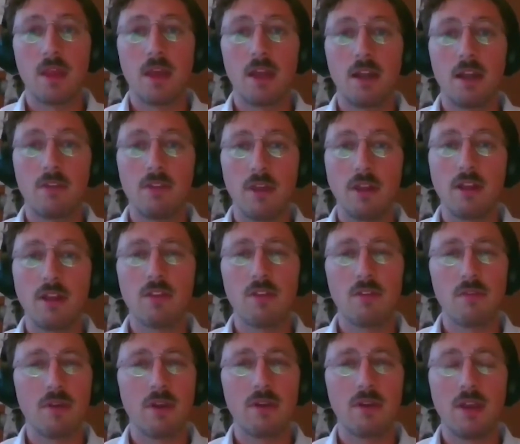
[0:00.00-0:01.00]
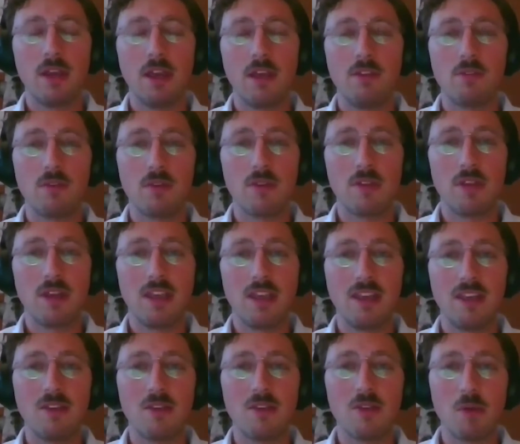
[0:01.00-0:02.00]
And I think that's a very
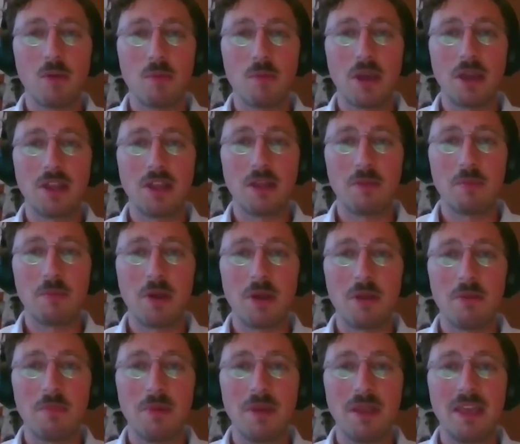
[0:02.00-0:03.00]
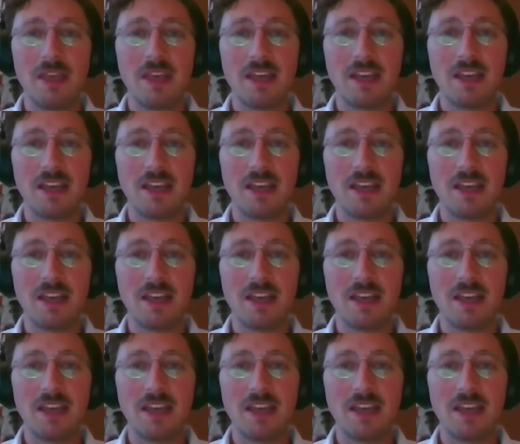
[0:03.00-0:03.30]
interesting subject that might be